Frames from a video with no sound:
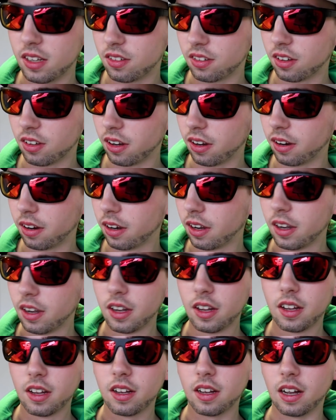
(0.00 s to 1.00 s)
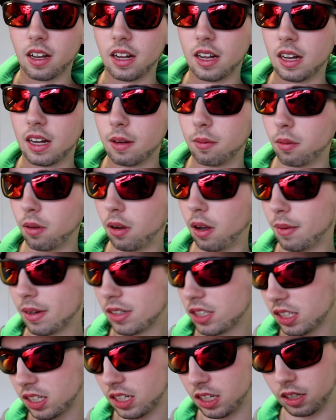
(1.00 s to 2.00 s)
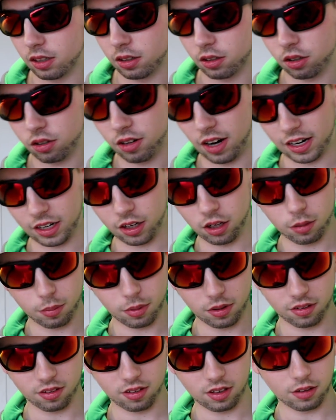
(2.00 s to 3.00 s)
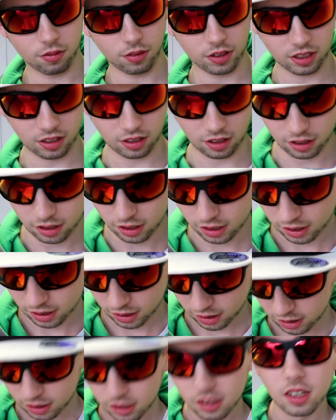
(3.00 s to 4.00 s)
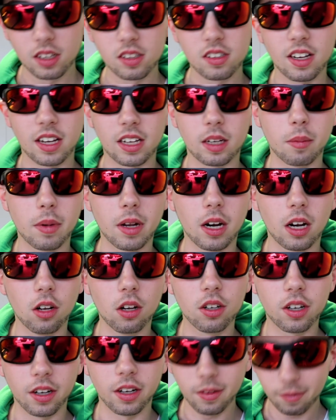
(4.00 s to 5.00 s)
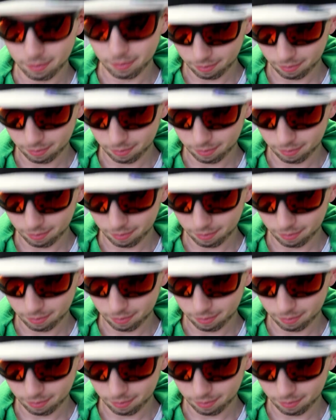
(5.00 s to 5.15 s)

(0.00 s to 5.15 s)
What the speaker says: So I'm actually going to crack it open and see if we can take a better look at it.